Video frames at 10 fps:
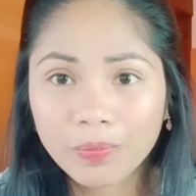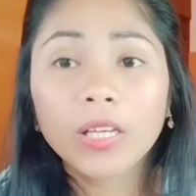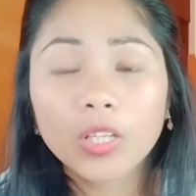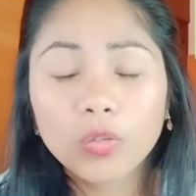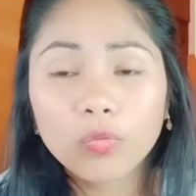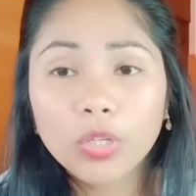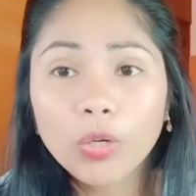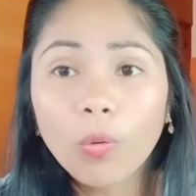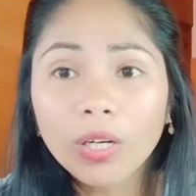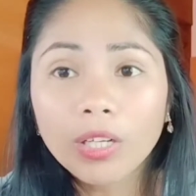If
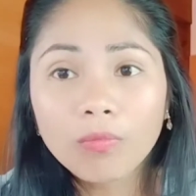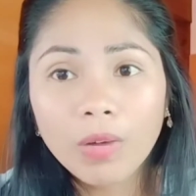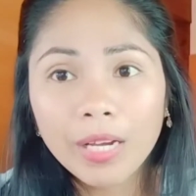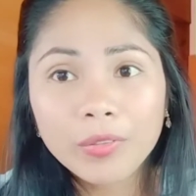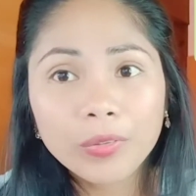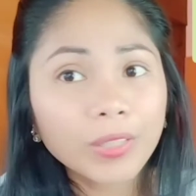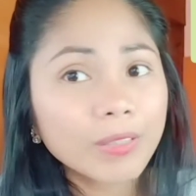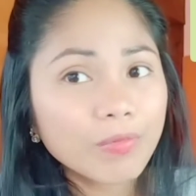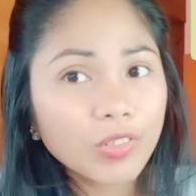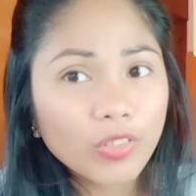you are a
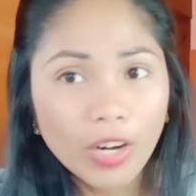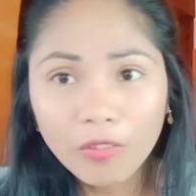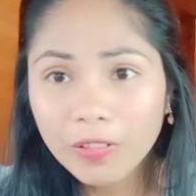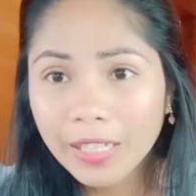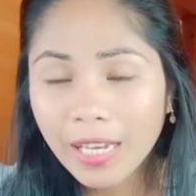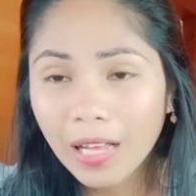minor traveling